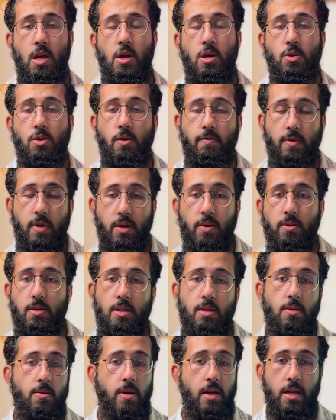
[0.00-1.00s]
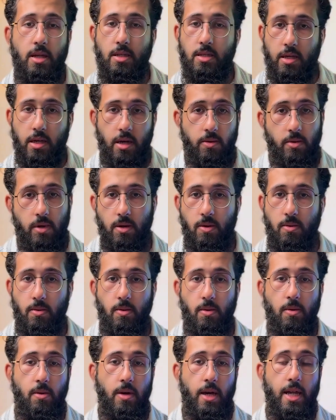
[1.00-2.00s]
So if we're going to do any CRO
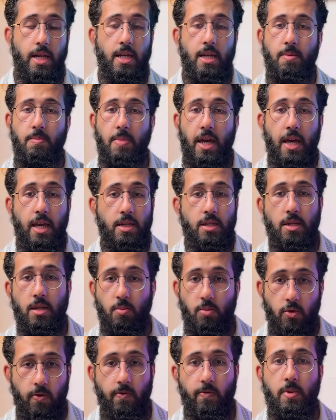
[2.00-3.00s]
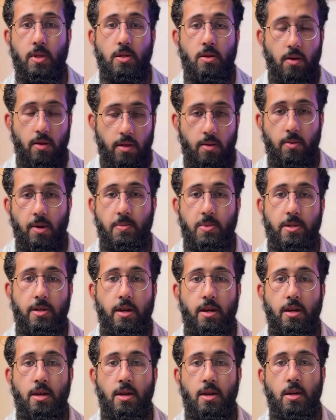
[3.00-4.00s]
or any page improvements on the website,